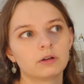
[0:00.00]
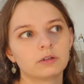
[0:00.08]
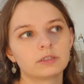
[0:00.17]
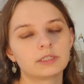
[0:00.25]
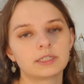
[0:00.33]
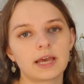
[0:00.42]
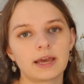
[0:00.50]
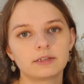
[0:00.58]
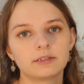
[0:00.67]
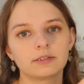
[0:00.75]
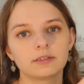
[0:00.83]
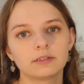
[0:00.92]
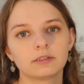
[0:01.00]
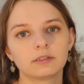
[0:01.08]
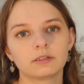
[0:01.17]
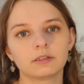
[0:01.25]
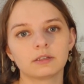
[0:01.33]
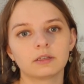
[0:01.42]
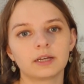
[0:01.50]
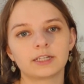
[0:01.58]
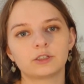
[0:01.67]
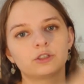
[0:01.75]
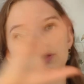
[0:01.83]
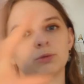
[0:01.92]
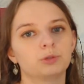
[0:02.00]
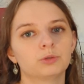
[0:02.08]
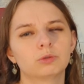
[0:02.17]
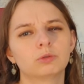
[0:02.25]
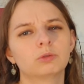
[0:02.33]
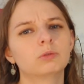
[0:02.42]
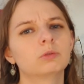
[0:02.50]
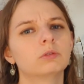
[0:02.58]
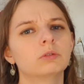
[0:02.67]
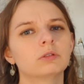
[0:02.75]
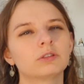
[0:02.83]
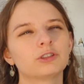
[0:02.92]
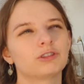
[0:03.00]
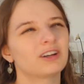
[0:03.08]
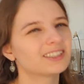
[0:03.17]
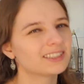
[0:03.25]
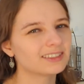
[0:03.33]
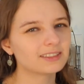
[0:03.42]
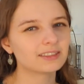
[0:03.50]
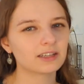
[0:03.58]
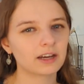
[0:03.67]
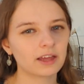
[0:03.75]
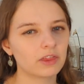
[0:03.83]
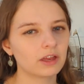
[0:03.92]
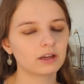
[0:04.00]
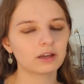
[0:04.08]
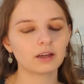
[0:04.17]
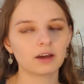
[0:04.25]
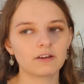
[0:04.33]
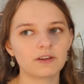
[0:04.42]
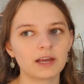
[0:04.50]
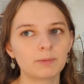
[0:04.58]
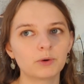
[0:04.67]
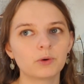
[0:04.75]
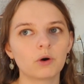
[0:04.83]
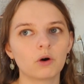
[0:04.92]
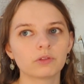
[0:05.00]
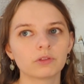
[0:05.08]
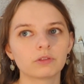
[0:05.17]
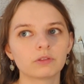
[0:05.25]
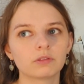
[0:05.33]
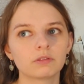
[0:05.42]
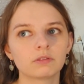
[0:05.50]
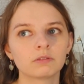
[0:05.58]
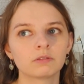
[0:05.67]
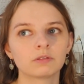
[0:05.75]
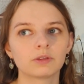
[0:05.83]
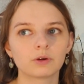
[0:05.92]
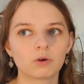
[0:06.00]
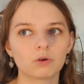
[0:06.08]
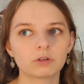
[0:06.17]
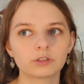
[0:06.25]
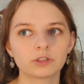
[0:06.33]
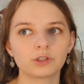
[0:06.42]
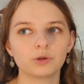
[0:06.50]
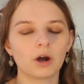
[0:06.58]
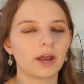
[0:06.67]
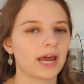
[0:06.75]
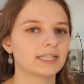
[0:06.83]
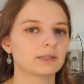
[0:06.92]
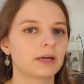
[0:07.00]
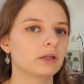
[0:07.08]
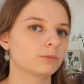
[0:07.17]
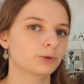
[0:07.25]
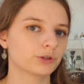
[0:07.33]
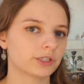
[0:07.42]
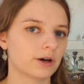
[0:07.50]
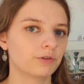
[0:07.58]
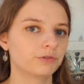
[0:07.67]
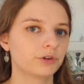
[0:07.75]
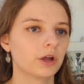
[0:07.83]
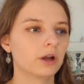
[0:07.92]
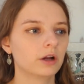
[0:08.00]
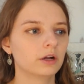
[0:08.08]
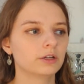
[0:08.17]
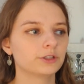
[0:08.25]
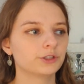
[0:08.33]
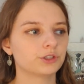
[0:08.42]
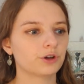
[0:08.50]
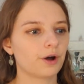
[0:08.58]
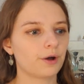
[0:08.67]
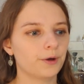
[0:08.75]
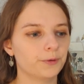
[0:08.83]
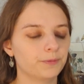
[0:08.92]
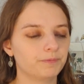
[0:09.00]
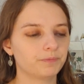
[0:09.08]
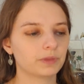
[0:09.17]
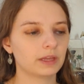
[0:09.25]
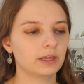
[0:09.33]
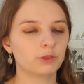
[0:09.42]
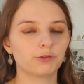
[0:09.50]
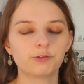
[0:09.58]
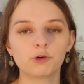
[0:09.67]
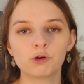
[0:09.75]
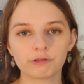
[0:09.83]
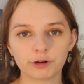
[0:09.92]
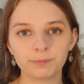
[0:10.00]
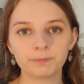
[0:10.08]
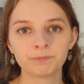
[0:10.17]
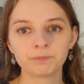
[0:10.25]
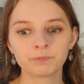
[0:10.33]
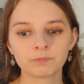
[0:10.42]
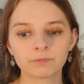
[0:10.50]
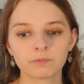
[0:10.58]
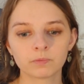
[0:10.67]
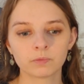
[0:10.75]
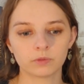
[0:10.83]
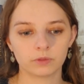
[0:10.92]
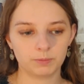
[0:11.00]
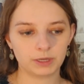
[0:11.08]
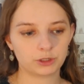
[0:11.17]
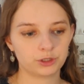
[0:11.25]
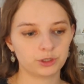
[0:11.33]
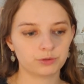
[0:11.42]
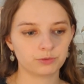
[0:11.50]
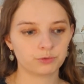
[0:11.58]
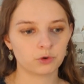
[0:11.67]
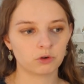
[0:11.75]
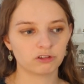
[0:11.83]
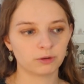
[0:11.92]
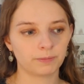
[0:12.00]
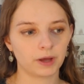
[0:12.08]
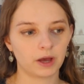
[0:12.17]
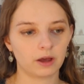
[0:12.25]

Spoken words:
set social structures, I think, available on the course. You kind of had to make them yourself. So in the forum, the big student forum,